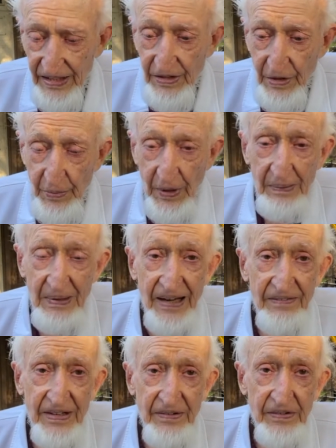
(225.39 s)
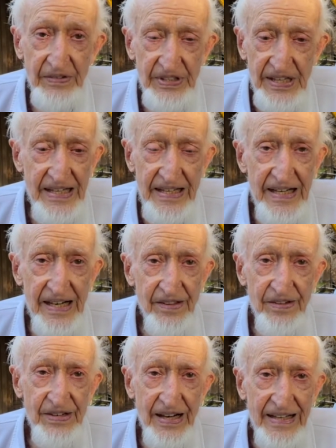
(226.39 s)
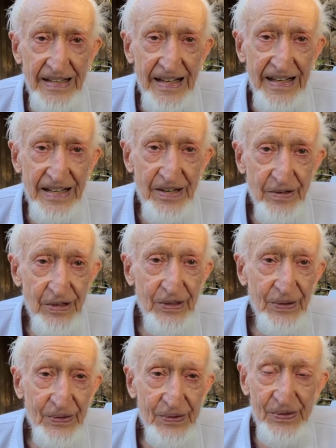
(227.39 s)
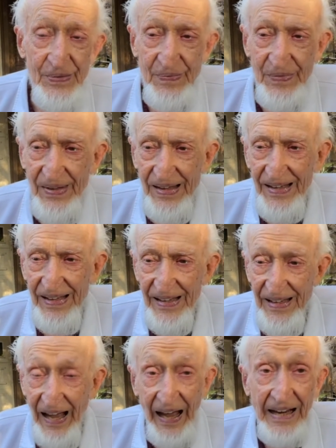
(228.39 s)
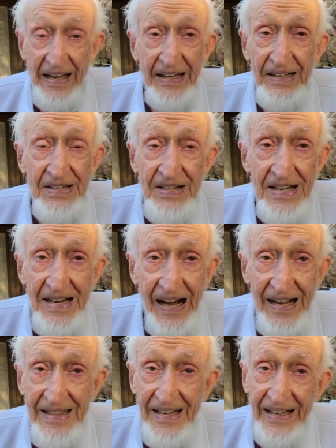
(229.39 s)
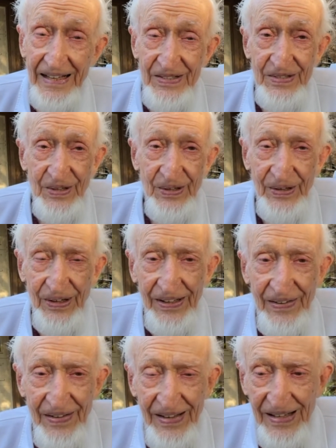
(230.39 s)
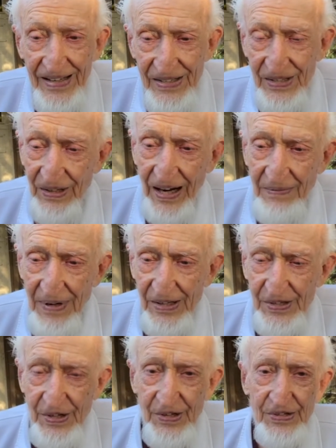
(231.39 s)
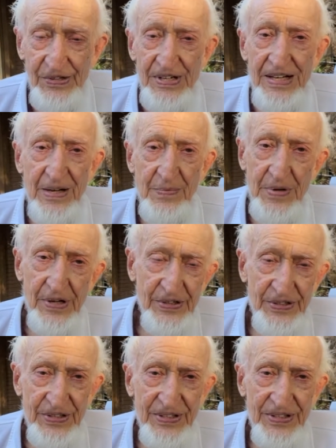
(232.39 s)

You probably have not ever seen any other 99 year old. and he didn't deny that. So, so, I'm not sure there's any comparison.